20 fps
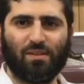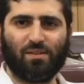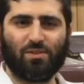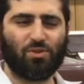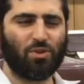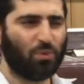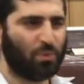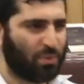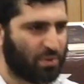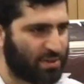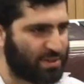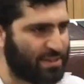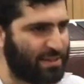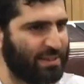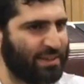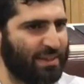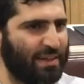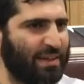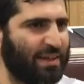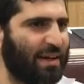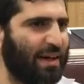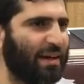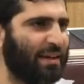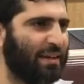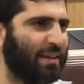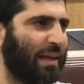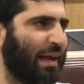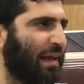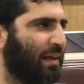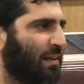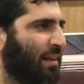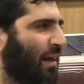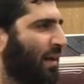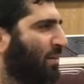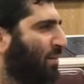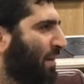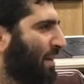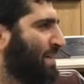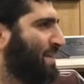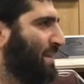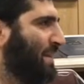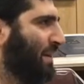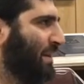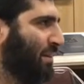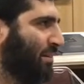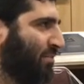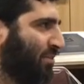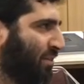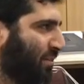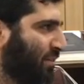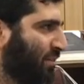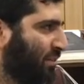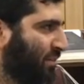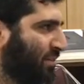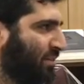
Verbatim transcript: So we were singing, I that I don't like sitting in the front.